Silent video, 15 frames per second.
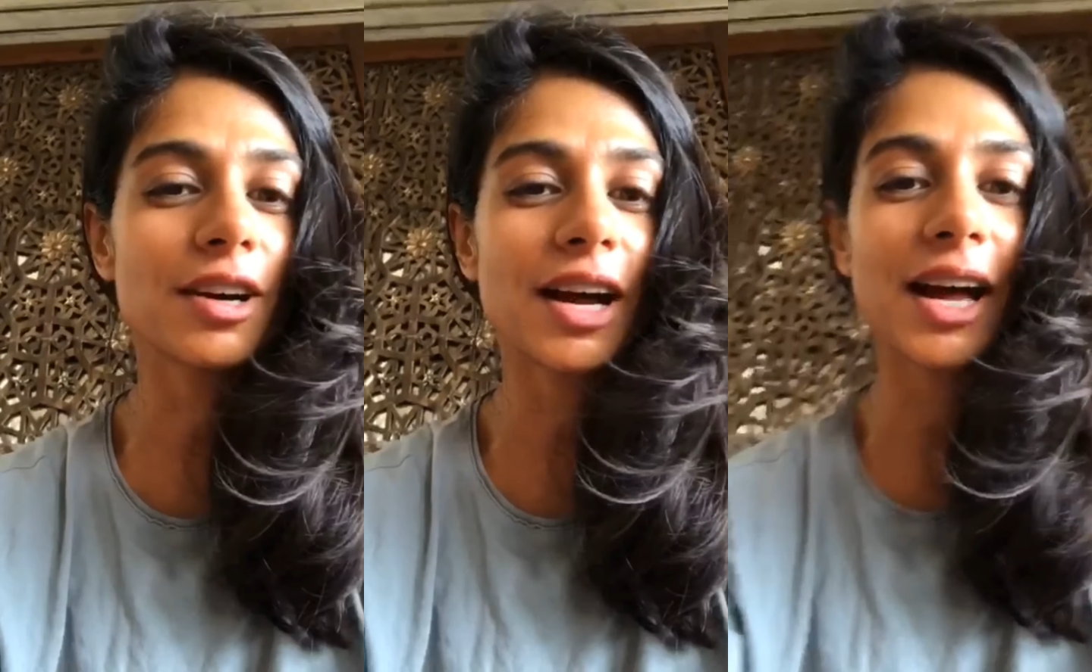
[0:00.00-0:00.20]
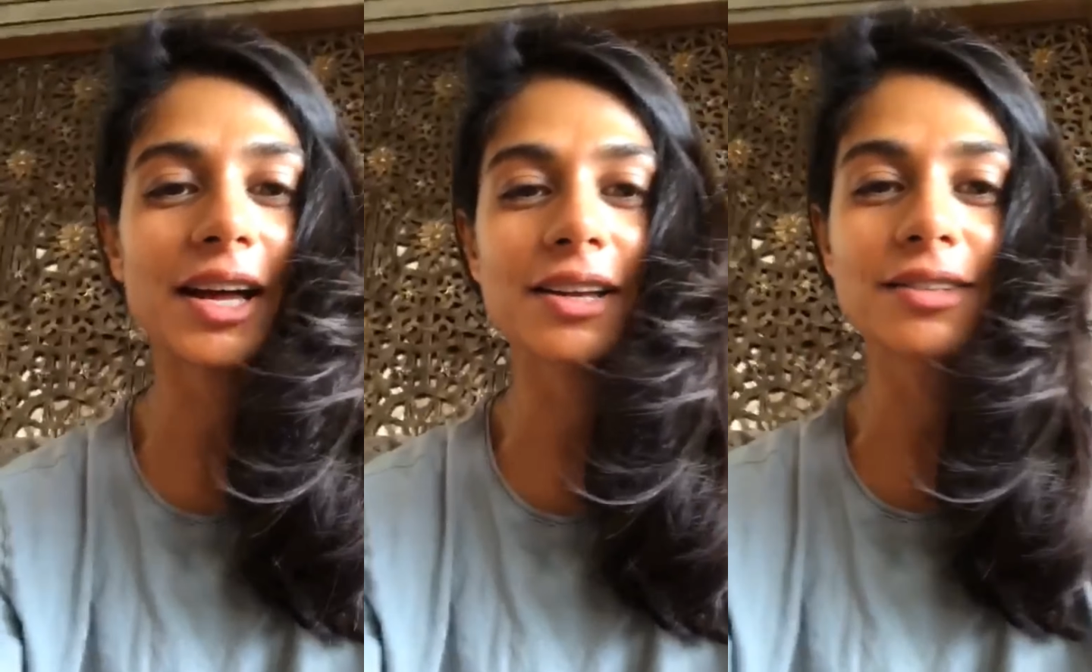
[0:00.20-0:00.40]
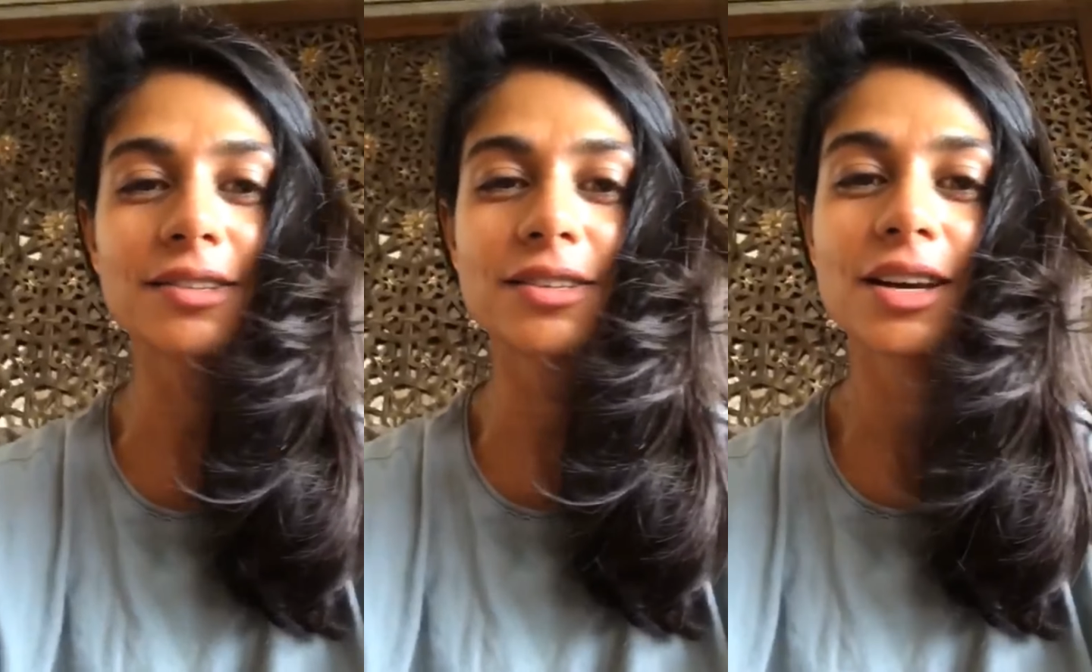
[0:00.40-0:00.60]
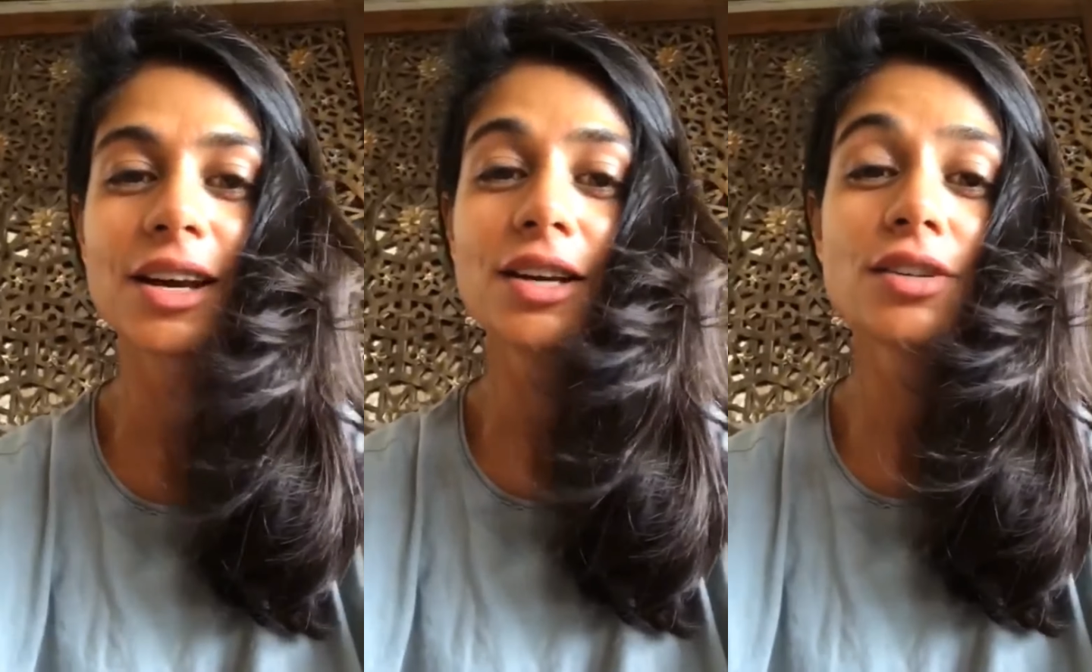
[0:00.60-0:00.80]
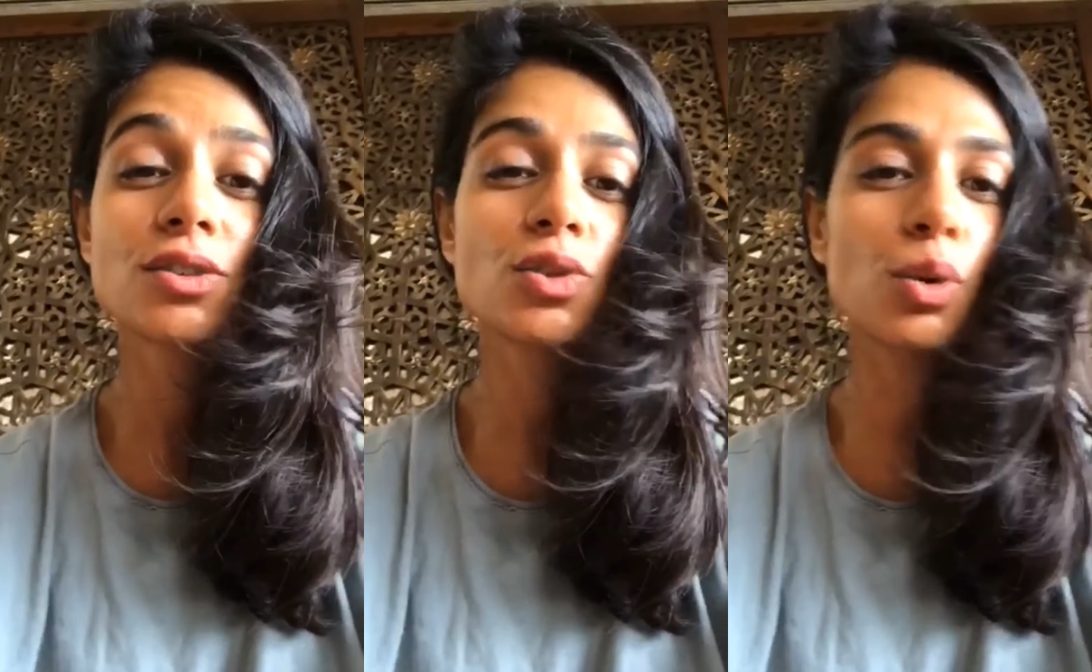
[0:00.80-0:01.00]
and
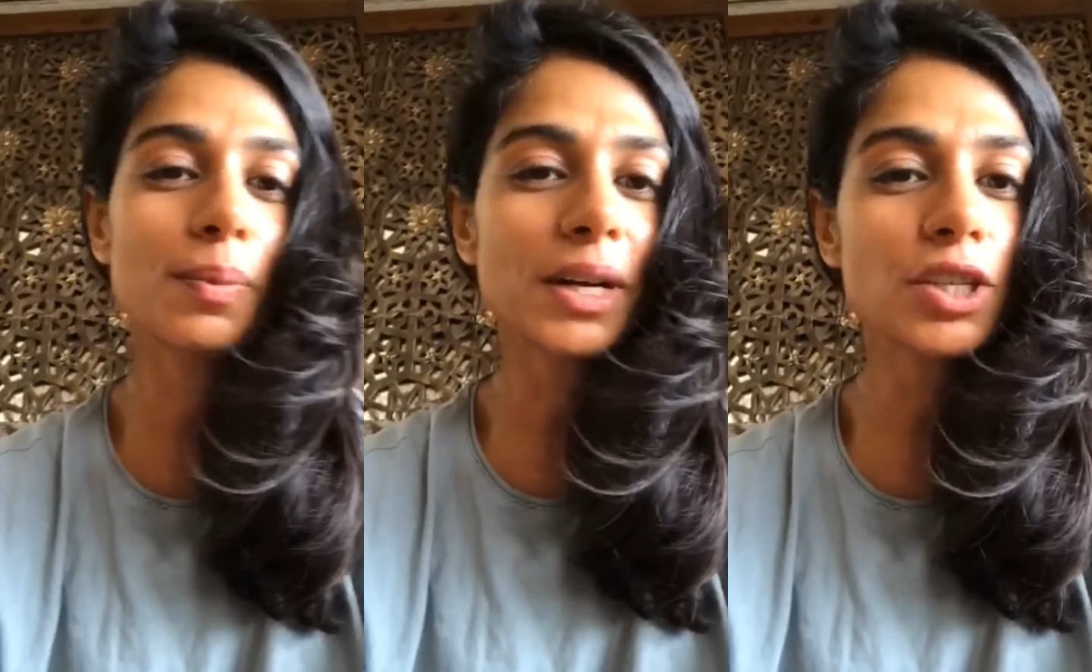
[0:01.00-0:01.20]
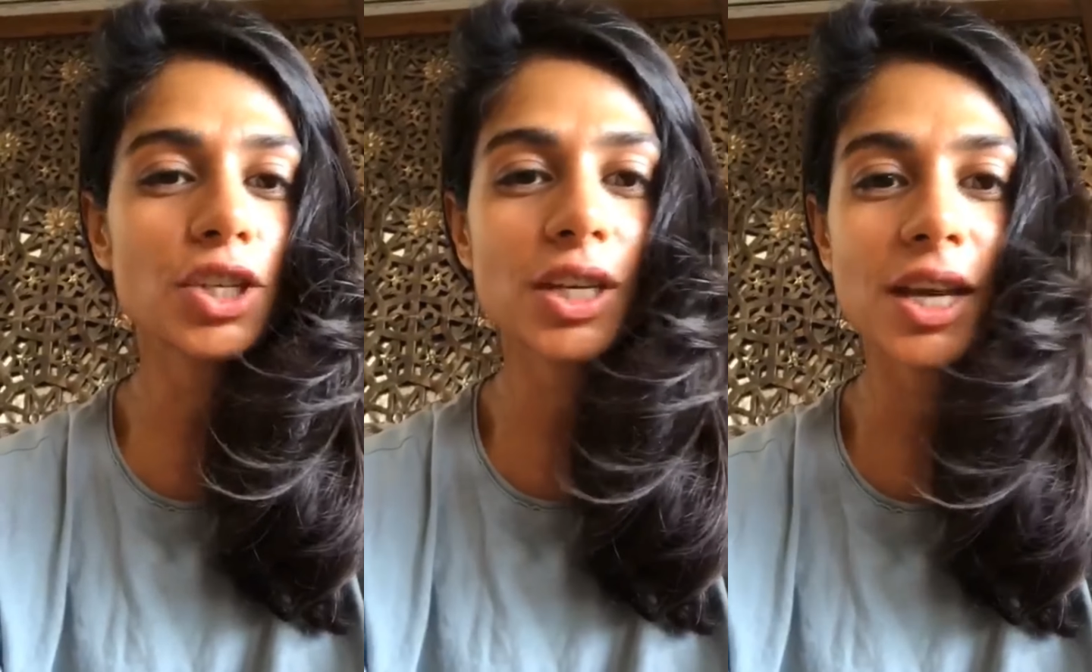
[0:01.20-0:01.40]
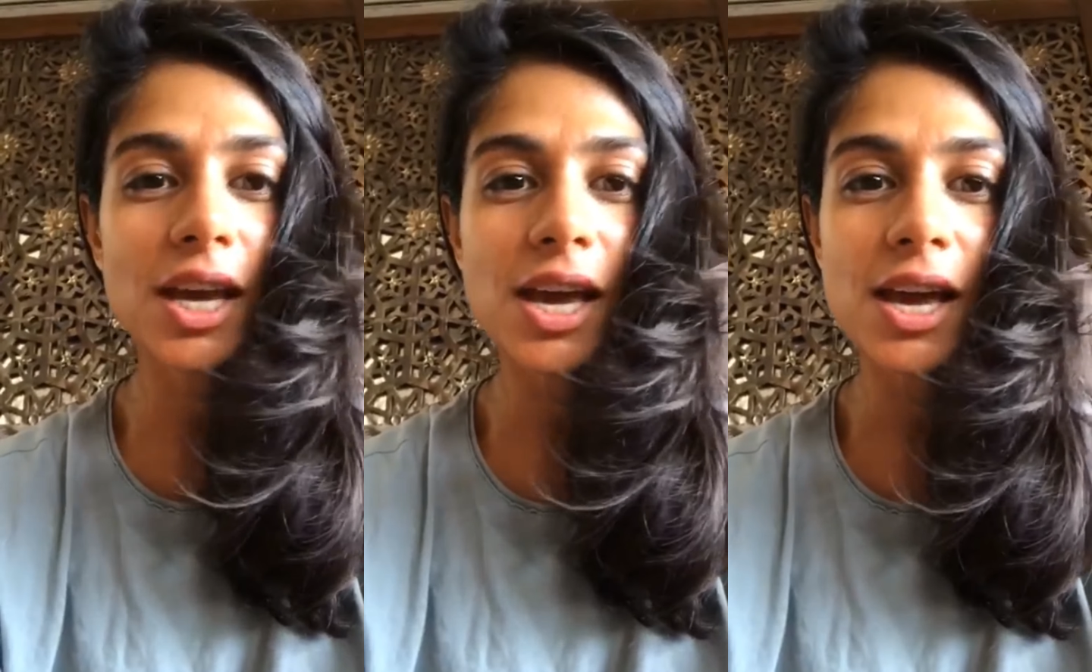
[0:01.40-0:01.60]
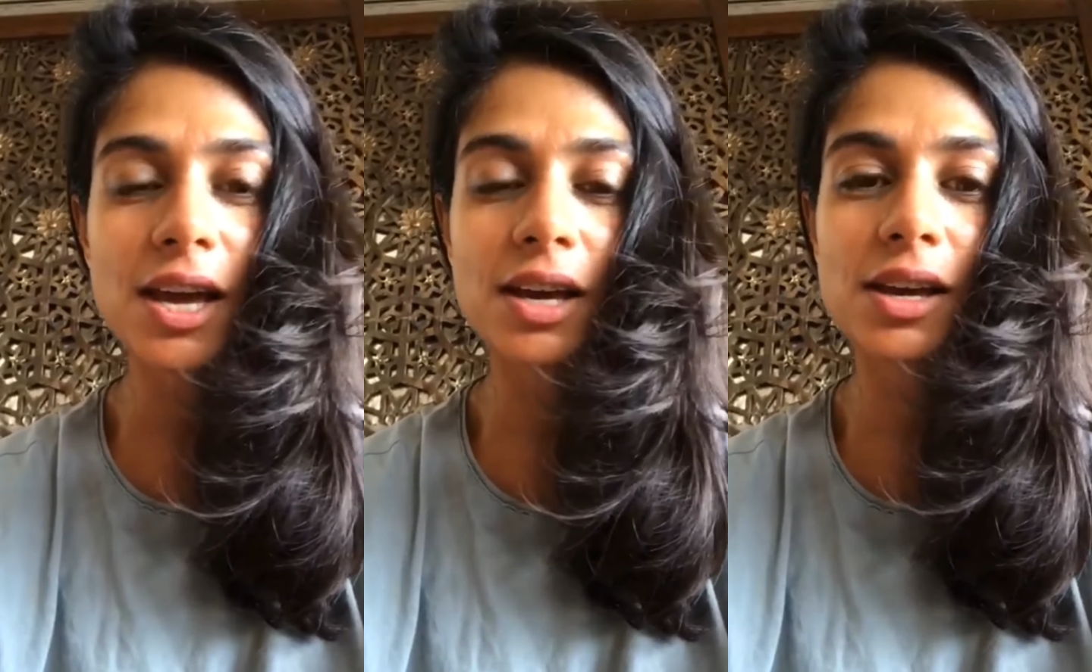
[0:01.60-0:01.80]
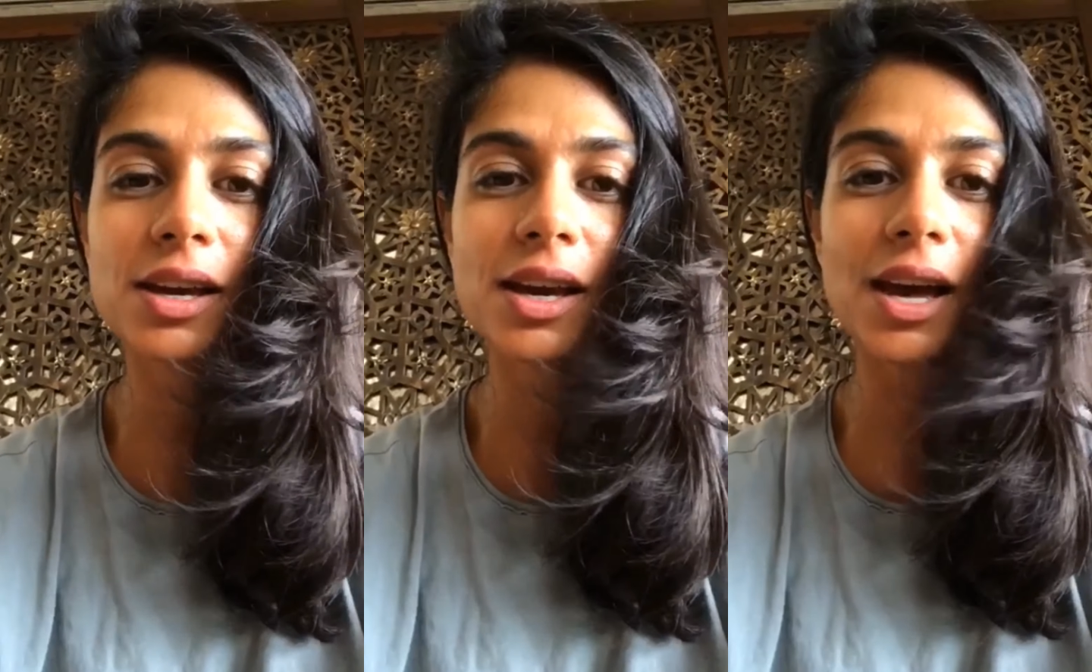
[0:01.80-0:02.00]
so much cake.